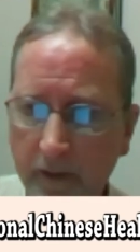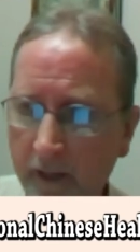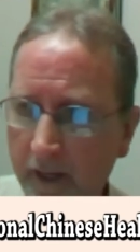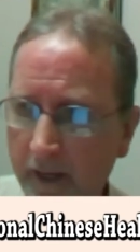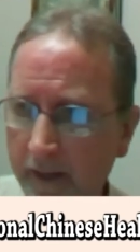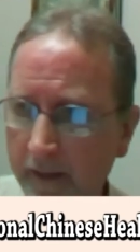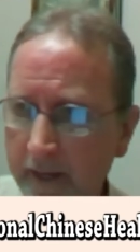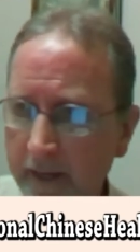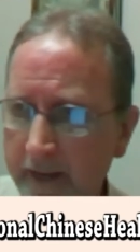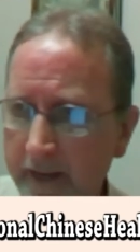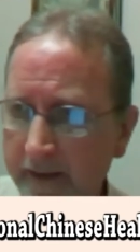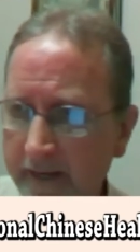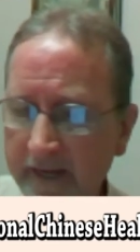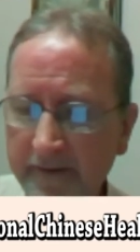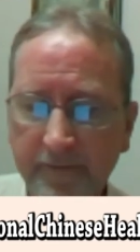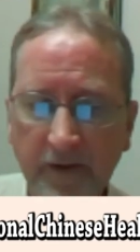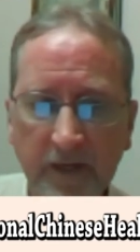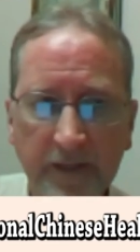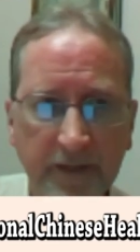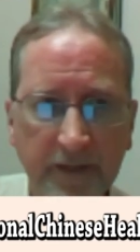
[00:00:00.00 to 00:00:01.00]
uh,
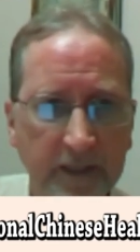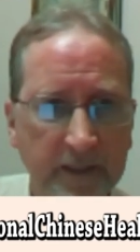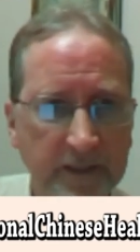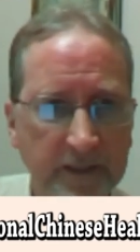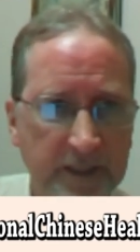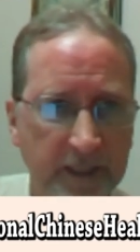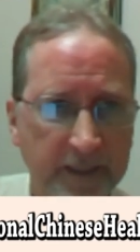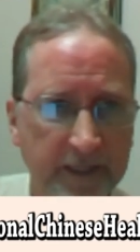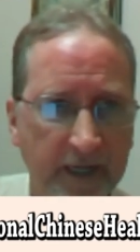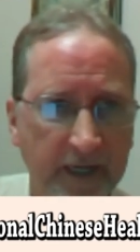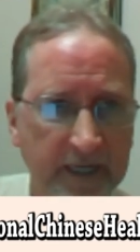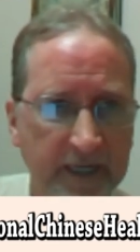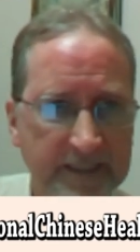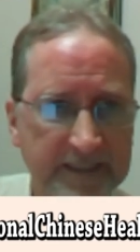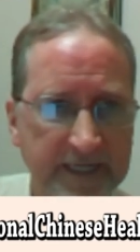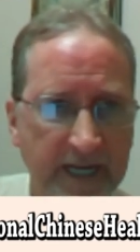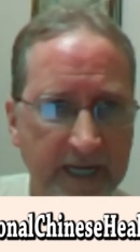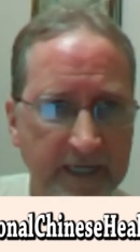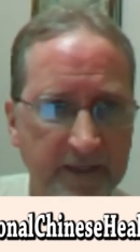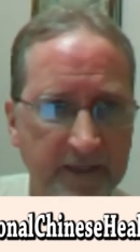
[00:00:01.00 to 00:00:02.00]
even to the
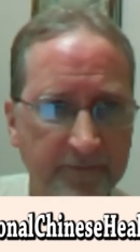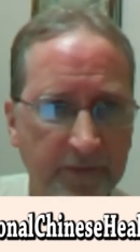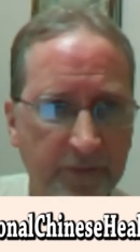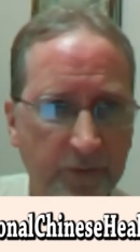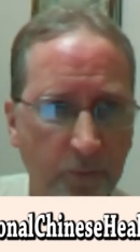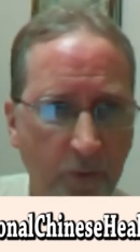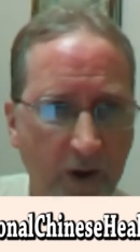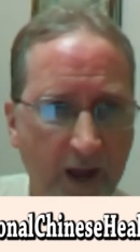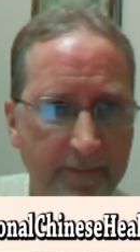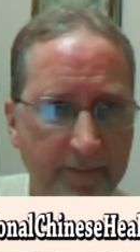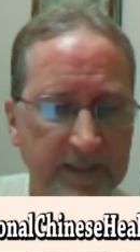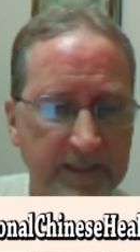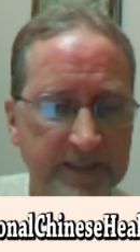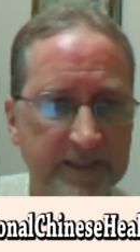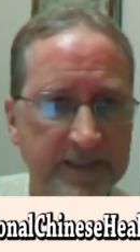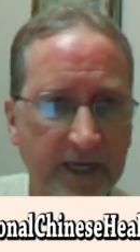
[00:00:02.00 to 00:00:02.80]
extent of thrombus,